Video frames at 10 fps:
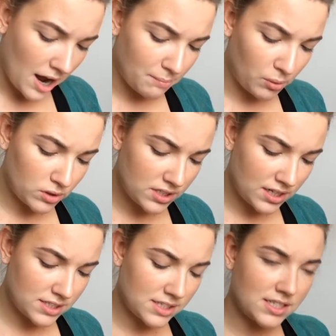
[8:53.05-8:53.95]
I bought it
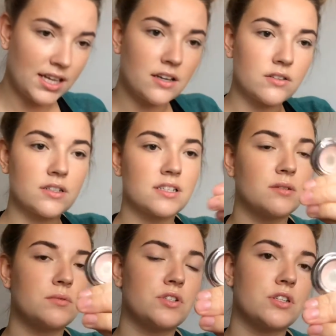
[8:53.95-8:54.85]
as a singles because
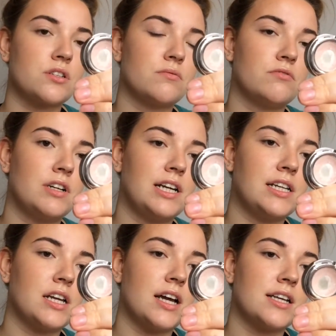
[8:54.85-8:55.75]
it was just a really
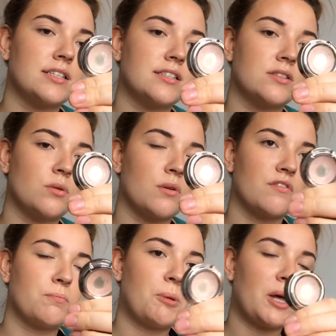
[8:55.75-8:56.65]
nice sort
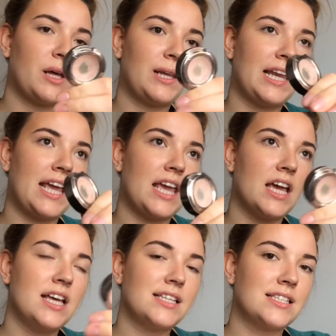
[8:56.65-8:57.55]
of pearly,
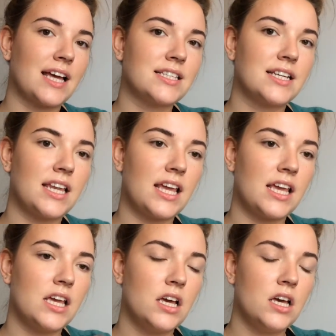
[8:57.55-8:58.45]
satiny,